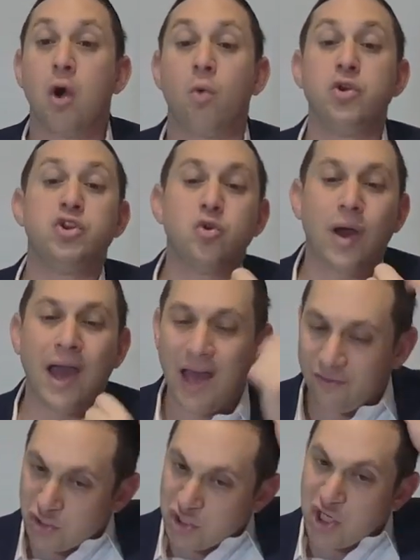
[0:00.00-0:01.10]
When you
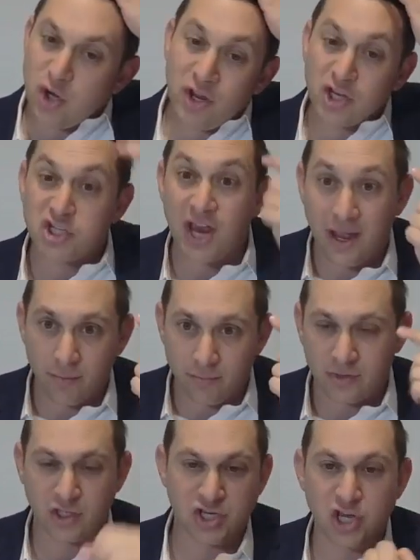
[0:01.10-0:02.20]
have a Shinu Hashem
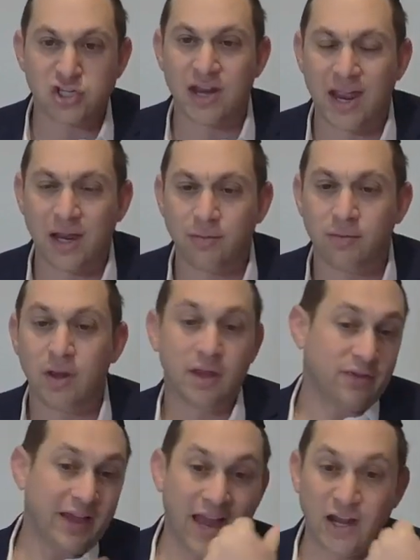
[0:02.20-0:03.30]
that changed the name,
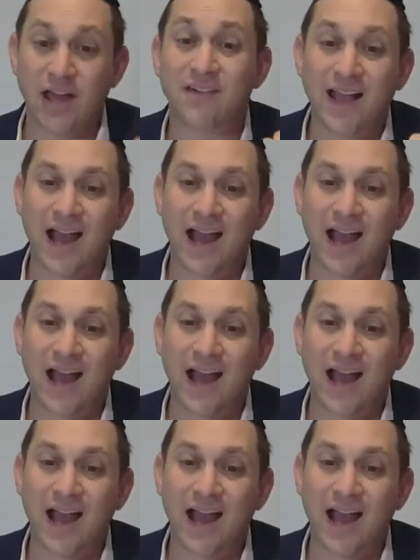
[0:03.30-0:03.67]
and, and now